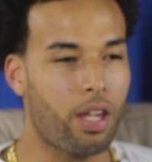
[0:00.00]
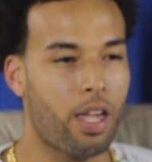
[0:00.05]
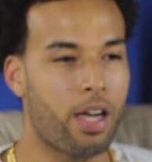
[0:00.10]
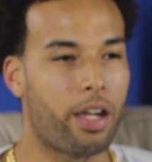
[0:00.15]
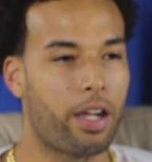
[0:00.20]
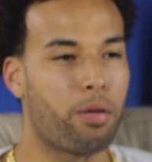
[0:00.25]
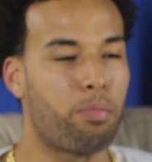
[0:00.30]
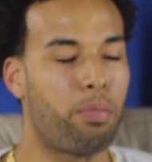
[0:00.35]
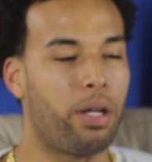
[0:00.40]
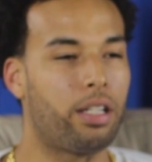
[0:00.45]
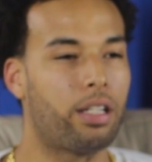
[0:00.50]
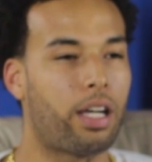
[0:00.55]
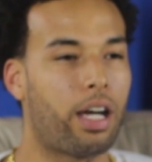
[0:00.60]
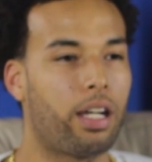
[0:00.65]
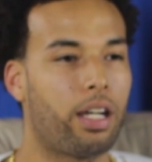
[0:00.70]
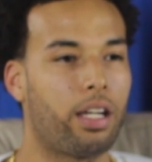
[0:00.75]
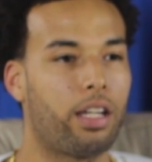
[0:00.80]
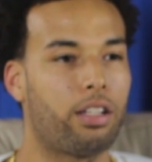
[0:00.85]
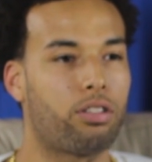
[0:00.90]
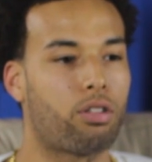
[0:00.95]
I had a big
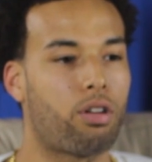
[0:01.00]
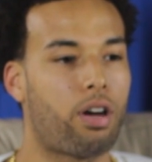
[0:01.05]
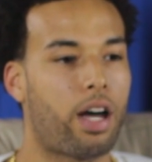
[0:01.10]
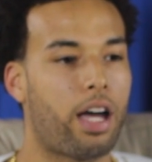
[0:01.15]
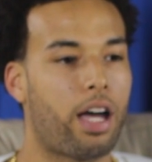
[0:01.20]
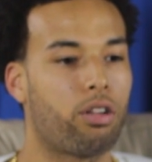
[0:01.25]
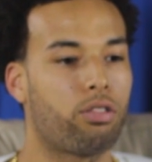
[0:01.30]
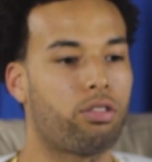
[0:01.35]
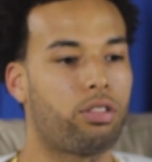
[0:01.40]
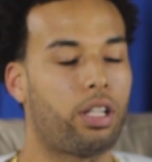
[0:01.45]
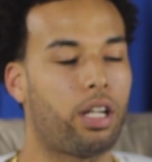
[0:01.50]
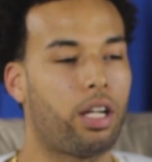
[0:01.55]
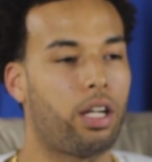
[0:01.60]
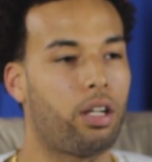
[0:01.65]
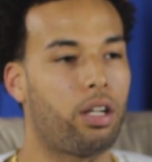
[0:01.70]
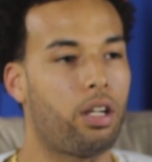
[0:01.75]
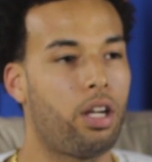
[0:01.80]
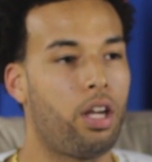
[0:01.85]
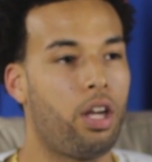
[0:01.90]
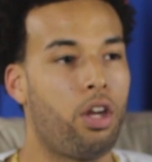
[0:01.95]
night against Ohio
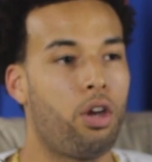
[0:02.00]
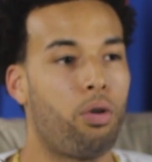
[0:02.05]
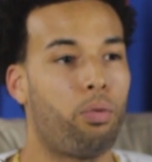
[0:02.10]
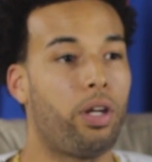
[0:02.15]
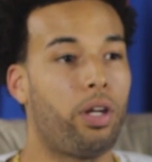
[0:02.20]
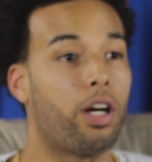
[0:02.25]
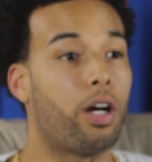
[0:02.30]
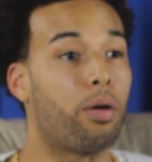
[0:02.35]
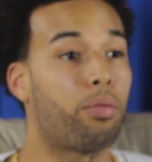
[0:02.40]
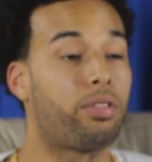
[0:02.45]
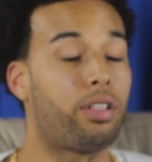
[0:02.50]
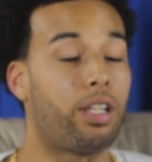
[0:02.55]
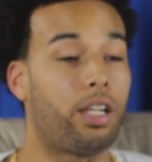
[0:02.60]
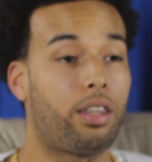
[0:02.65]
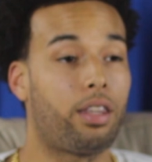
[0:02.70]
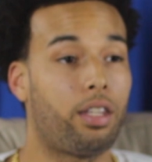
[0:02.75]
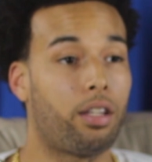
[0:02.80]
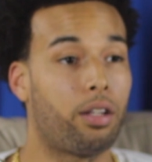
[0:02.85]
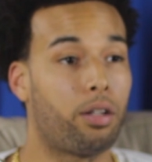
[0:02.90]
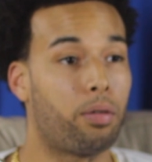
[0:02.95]
State. We
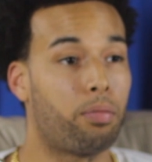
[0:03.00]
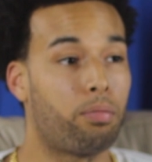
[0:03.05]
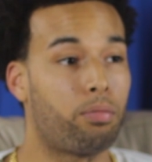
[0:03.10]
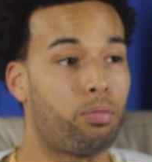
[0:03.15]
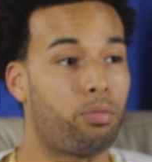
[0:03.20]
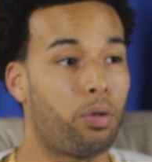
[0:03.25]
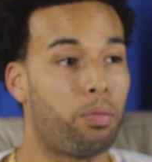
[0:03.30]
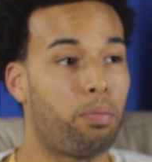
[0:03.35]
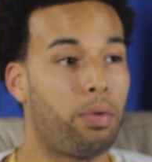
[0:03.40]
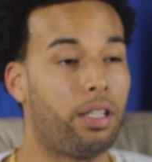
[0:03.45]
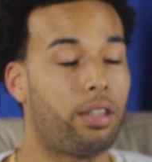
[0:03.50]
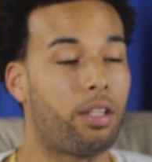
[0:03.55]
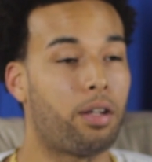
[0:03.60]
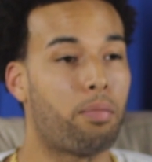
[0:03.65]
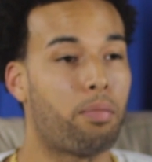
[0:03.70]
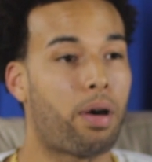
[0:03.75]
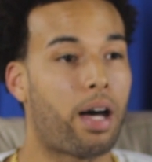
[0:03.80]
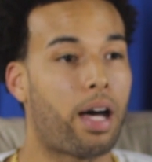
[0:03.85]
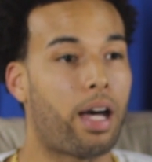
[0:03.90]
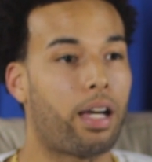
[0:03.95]
upset them. We beat
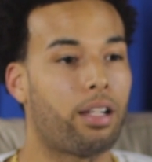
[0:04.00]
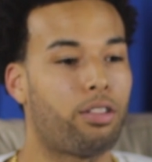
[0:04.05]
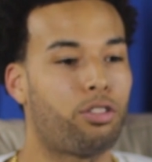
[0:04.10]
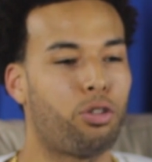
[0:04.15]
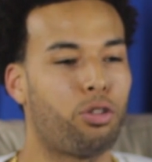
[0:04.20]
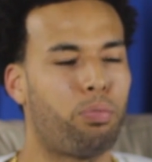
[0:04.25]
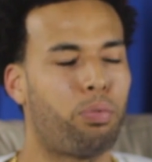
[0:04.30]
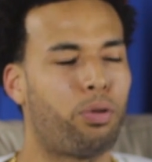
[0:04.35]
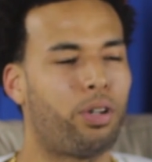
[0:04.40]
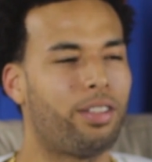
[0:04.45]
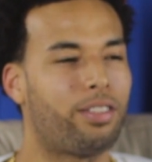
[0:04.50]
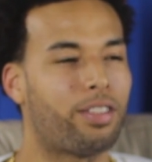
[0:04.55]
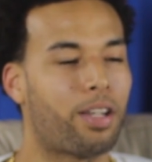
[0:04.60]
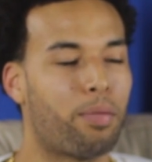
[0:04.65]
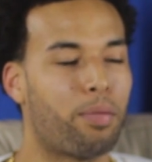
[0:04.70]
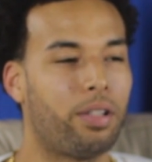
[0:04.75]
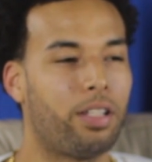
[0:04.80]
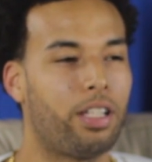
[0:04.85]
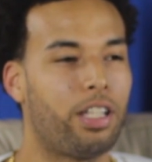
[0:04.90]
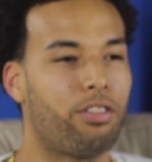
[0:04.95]
them by two points, I
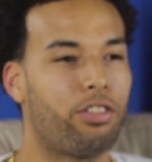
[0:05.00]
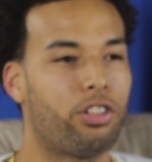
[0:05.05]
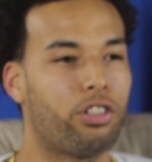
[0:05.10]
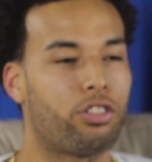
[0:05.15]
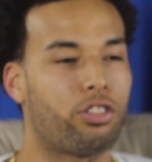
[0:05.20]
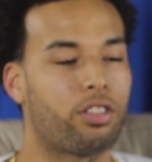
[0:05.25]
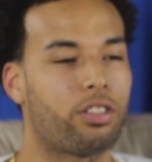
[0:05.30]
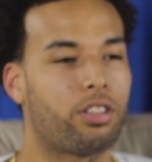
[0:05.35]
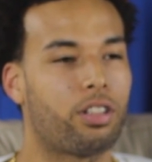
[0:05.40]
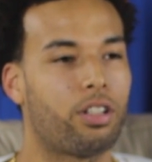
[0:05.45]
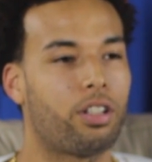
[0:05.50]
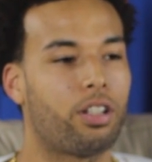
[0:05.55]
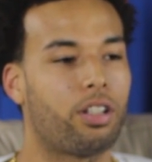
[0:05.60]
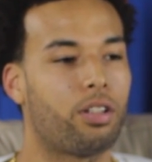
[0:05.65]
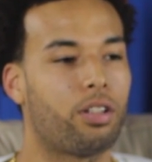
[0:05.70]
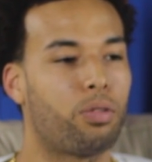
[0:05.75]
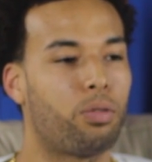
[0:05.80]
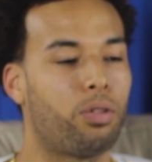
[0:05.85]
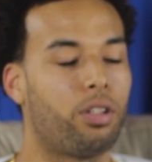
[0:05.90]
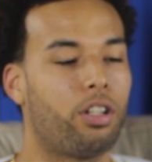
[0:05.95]
believe. It was just a,
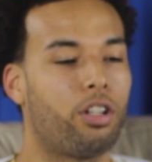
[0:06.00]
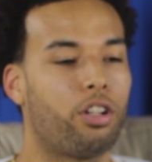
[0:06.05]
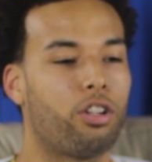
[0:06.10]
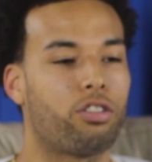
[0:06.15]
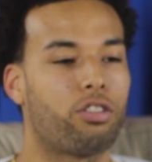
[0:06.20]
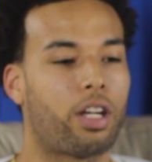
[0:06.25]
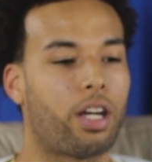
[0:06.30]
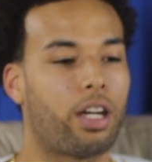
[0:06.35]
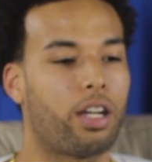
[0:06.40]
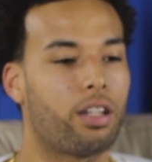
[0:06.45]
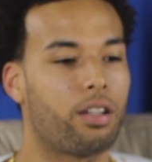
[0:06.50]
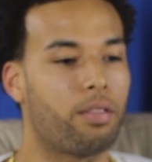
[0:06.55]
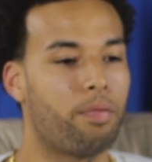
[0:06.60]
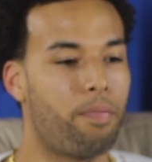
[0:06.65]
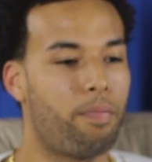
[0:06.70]
uh, one of those like